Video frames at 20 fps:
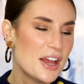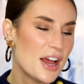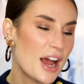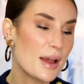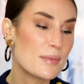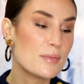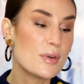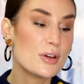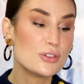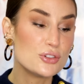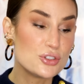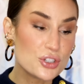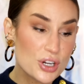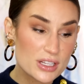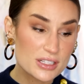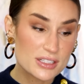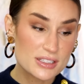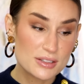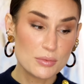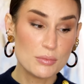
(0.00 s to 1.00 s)
I'm
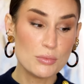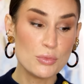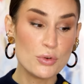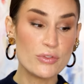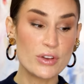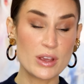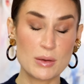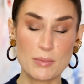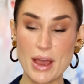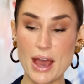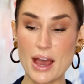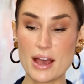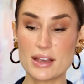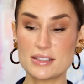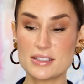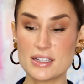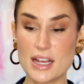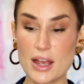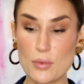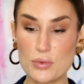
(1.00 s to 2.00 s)
just moving
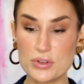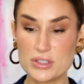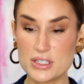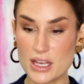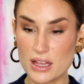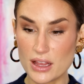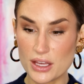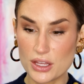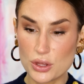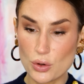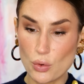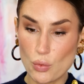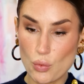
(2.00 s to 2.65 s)
past I would say like the